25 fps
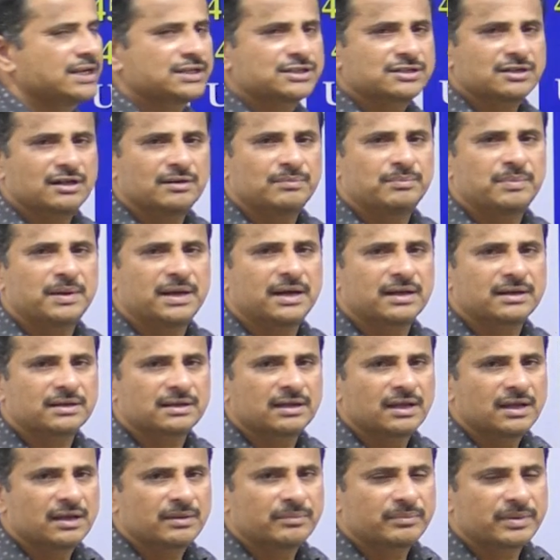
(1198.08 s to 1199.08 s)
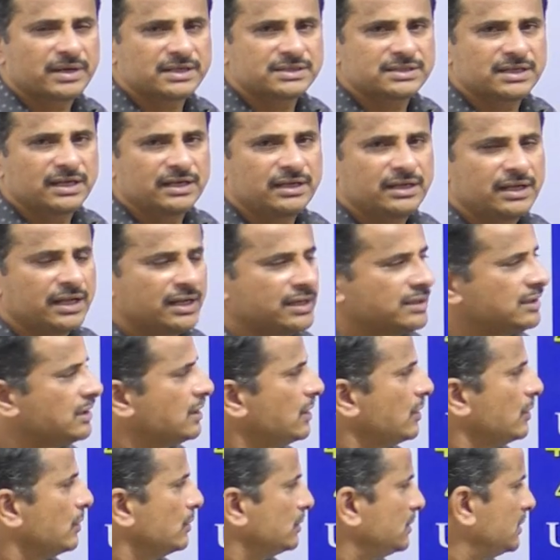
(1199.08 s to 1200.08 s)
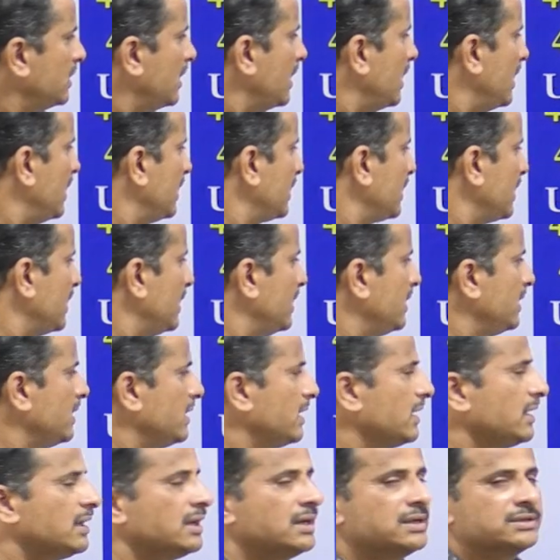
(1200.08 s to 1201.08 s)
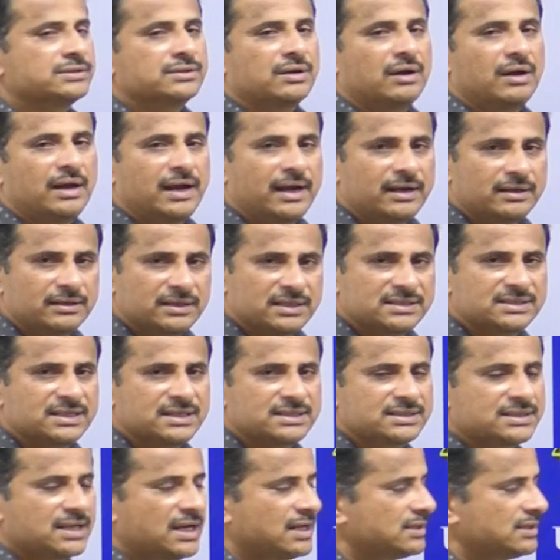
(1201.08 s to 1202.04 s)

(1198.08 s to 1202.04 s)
National Park present in Uttarakhand, and this is